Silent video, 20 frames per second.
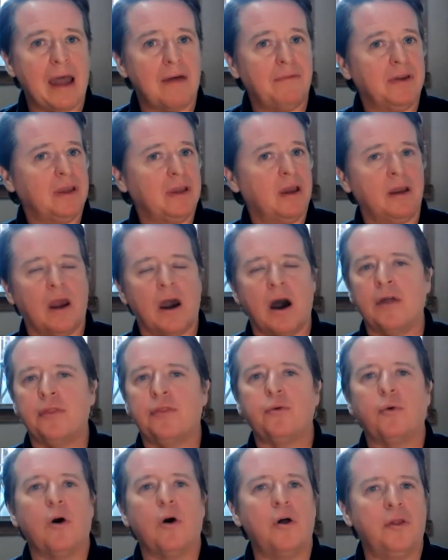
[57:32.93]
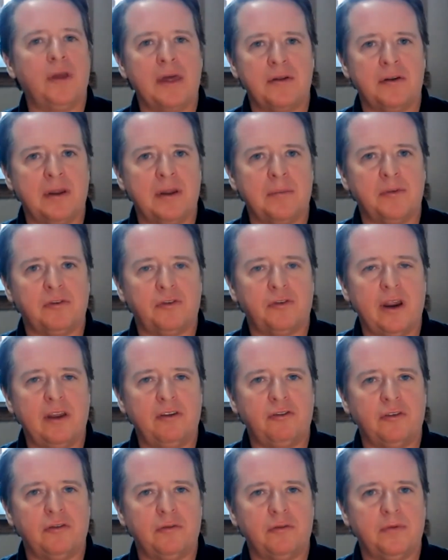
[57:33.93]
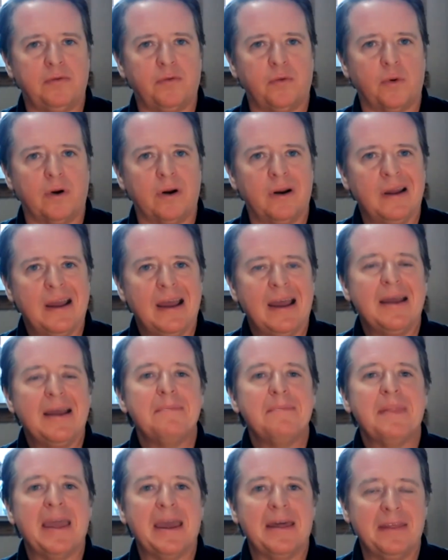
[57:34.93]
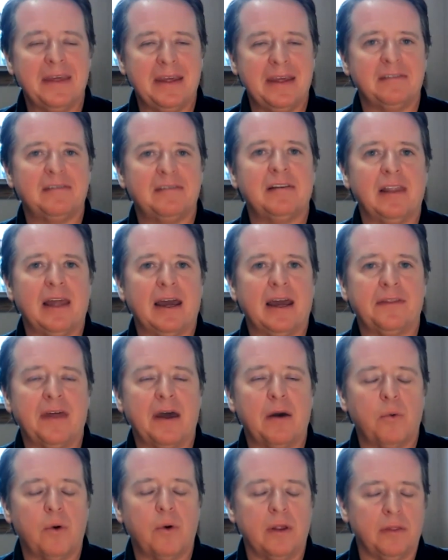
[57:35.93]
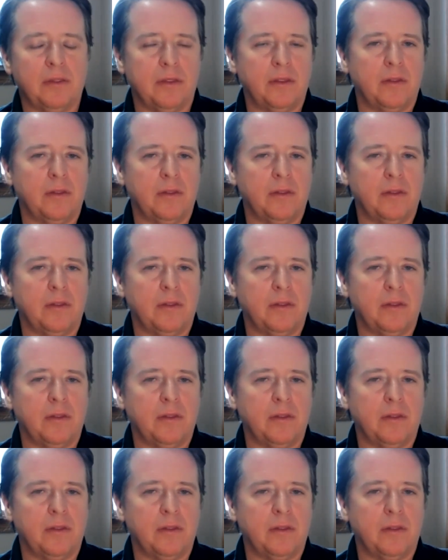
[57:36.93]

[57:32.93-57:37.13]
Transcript: having gone through all the other demonstrations before, and then select that one.